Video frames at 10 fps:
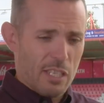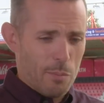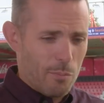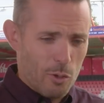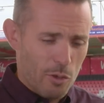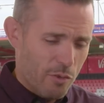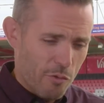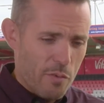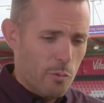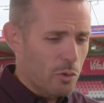team what
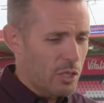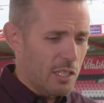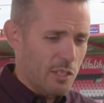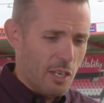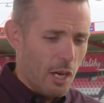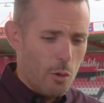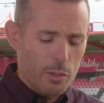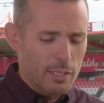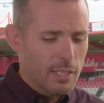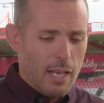three or four seasons
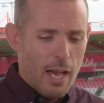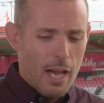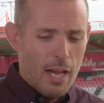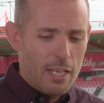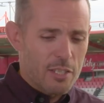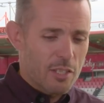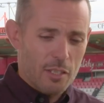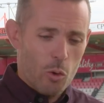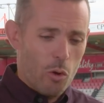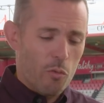ago, and uh,
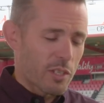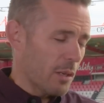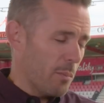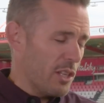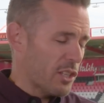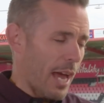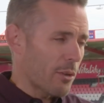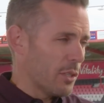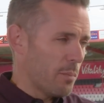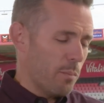has all, all, of a sudden been
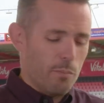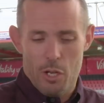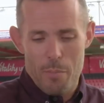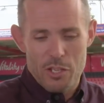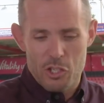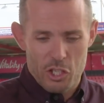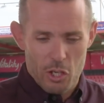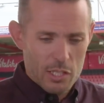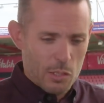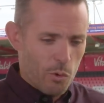scouted. You know Manchester
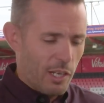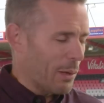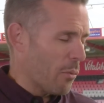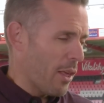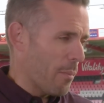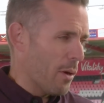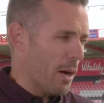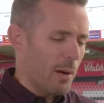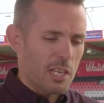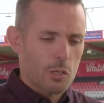United were linked with him.
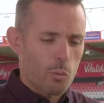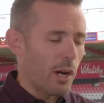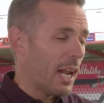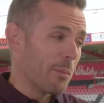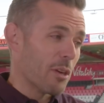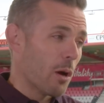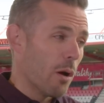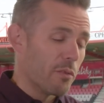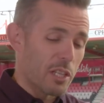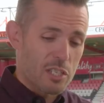Um, Leicester wouldn't let him
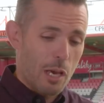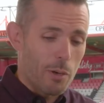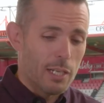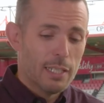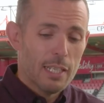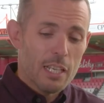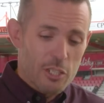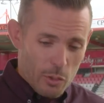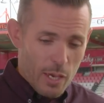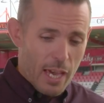go over the summer,
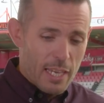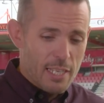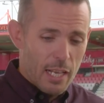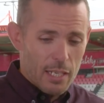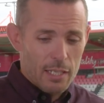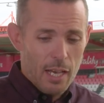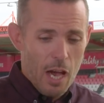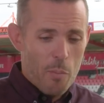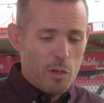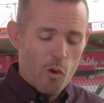so yeah, he's had a,
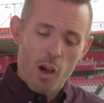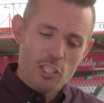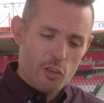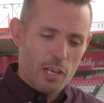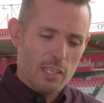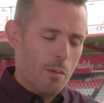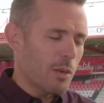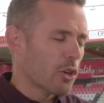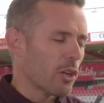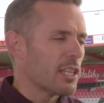a big rise. And credit to
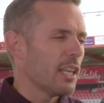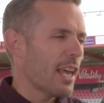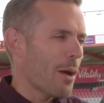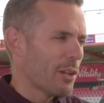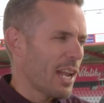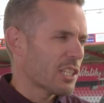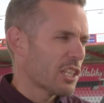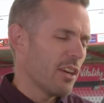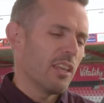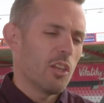him, he's got his head down with
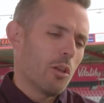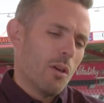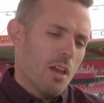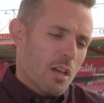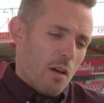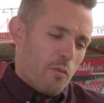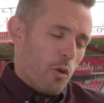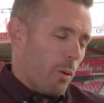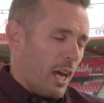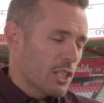Leicester. You know a
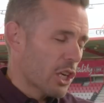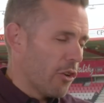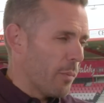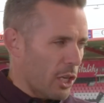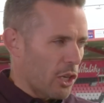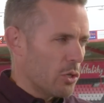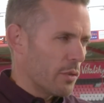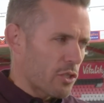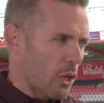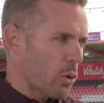few players could have been
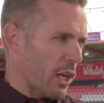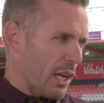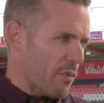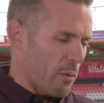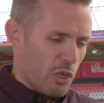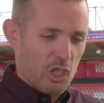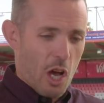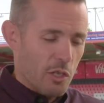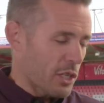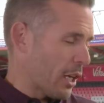accused of sulking if there was a
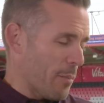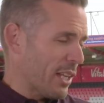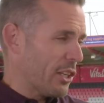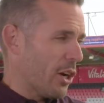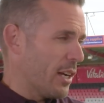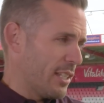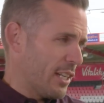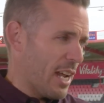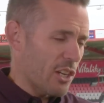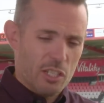chance to go to Man
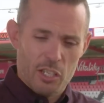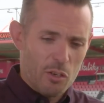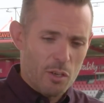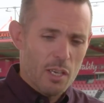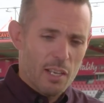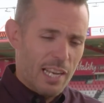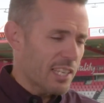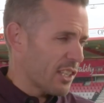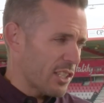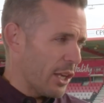United and actually you
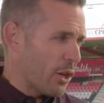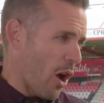Leicester say you